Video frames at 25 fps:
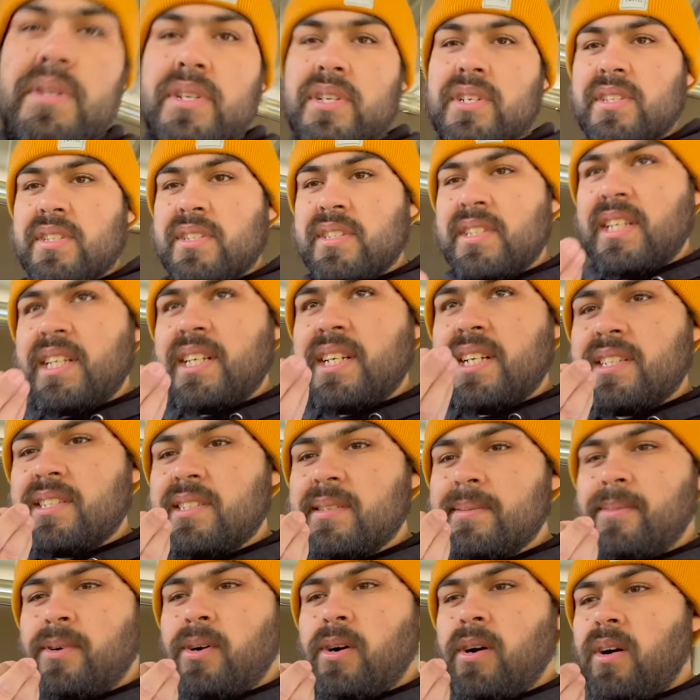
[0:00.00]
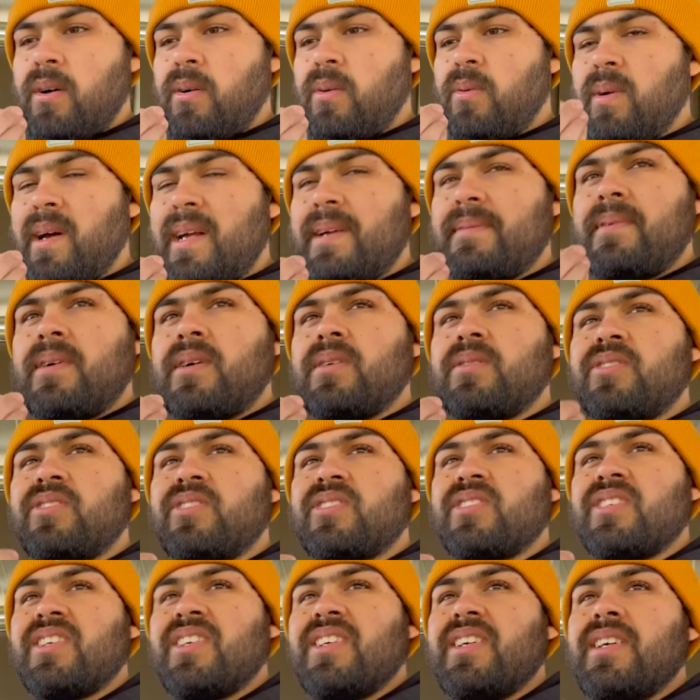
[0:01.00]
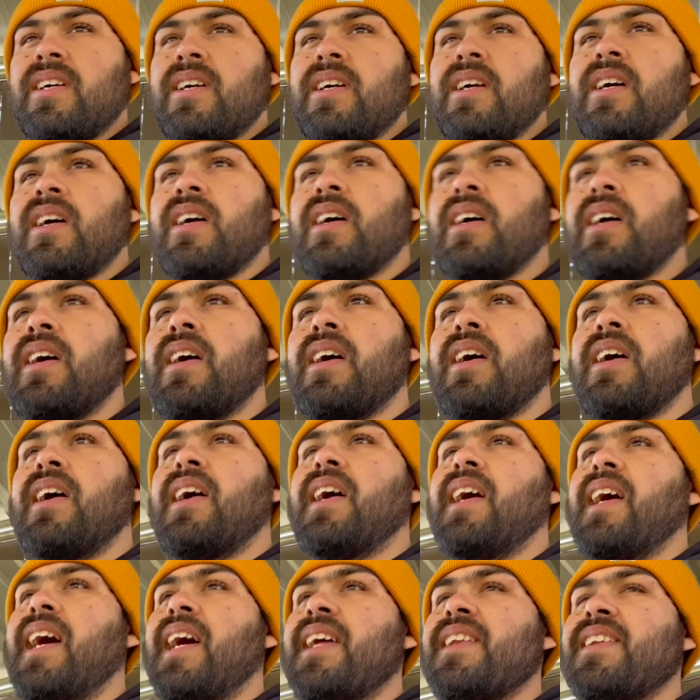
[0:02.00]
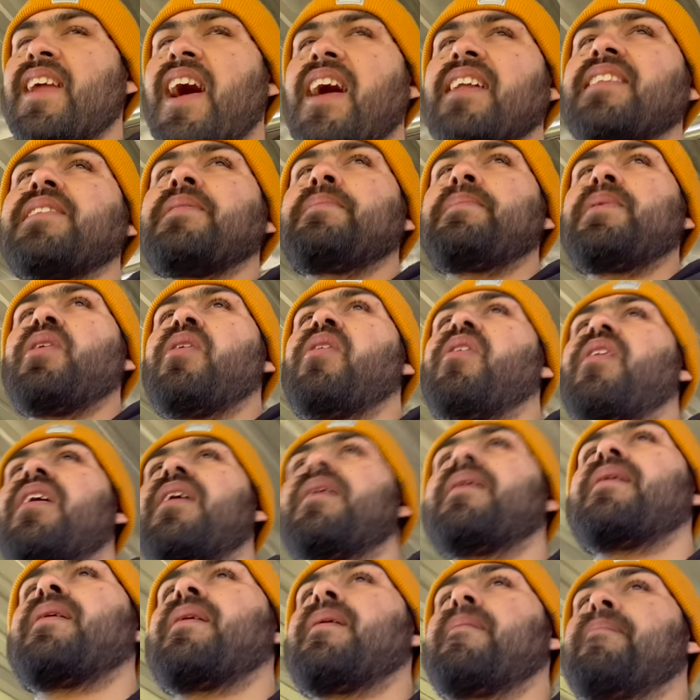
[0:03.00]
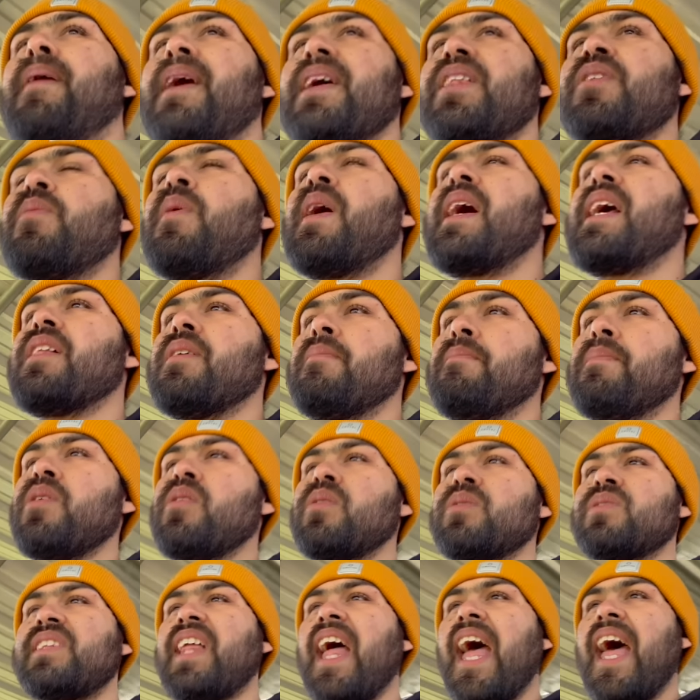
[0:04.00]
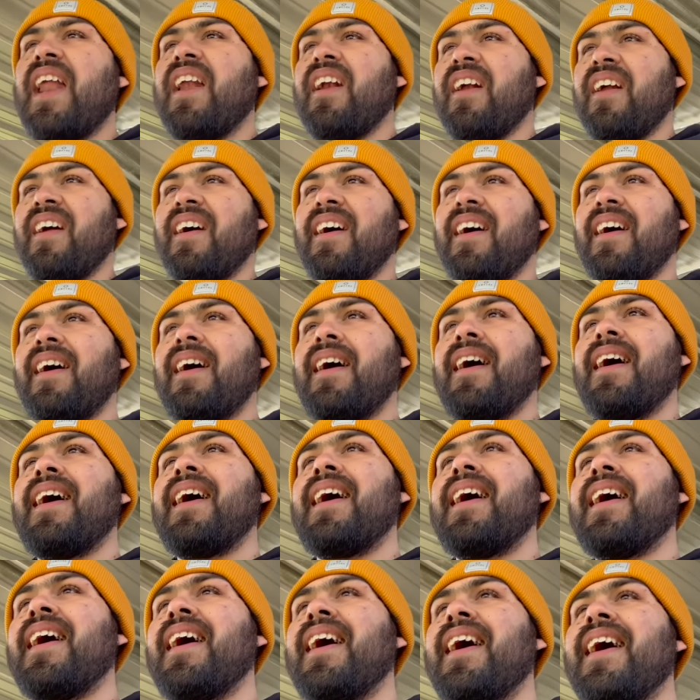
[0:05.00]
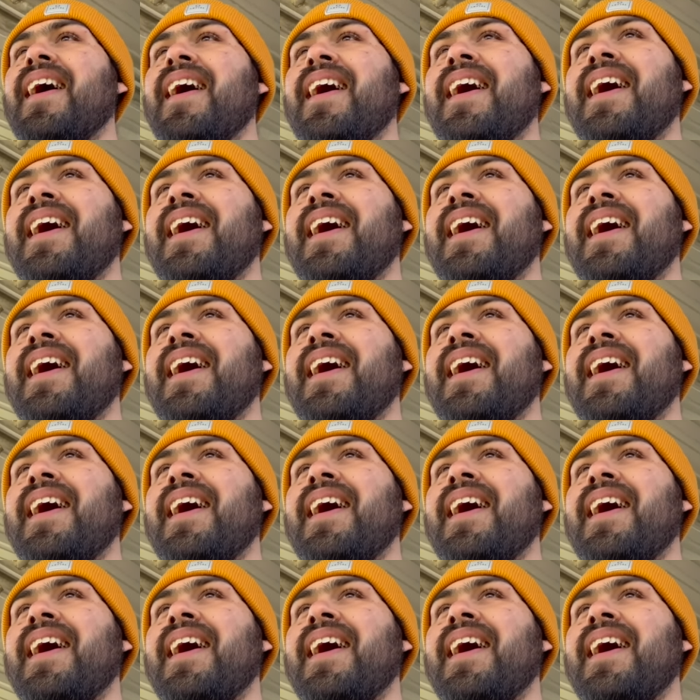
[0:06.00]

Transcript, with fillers: just needed some huevos. Yeah. And not the mule. By the way, the mule's dead. We killed the mule.